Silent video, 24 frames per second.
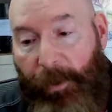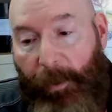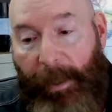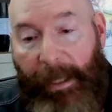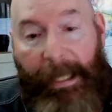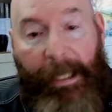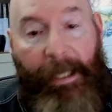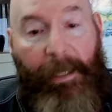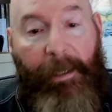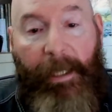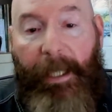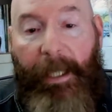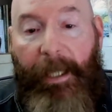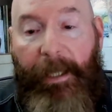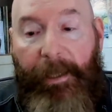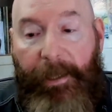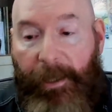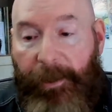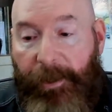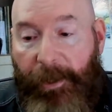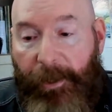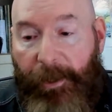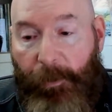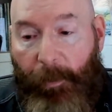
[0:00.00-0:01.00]
doing healing at a
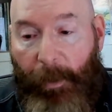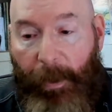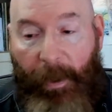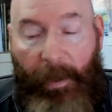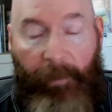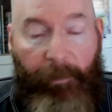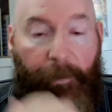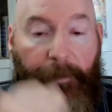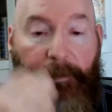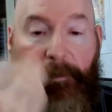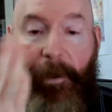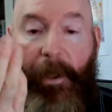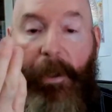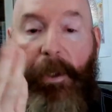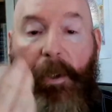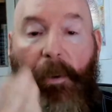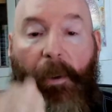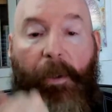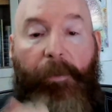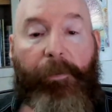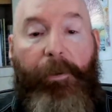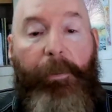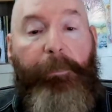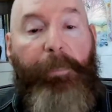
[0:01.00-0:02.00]
distance where you have a
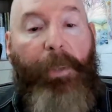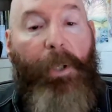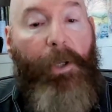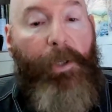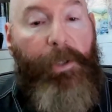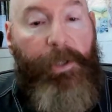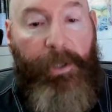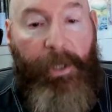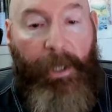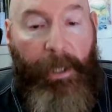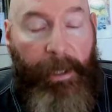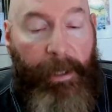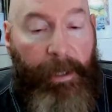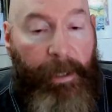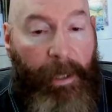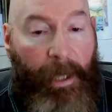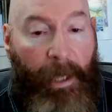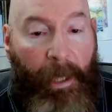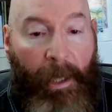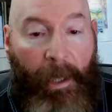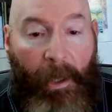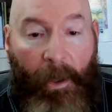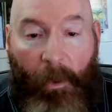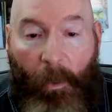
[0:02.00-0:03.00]
photo of the person,